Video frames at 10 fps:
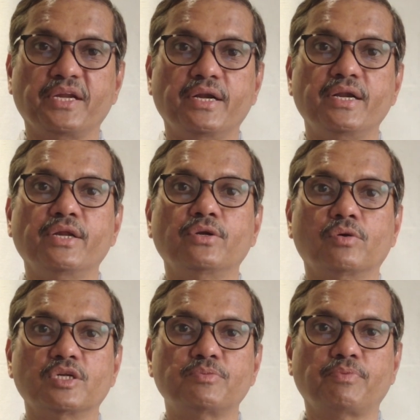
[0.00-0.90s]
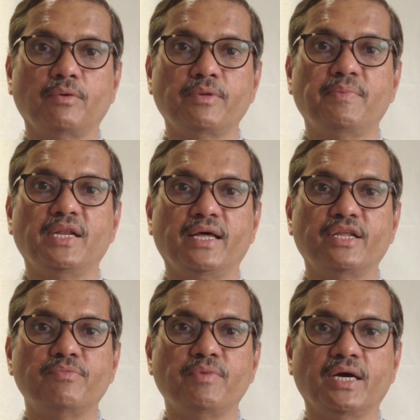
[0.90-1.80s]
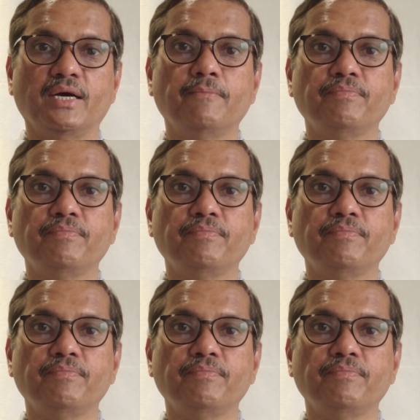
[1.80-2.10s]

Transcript: hinting towards probable arrhythmia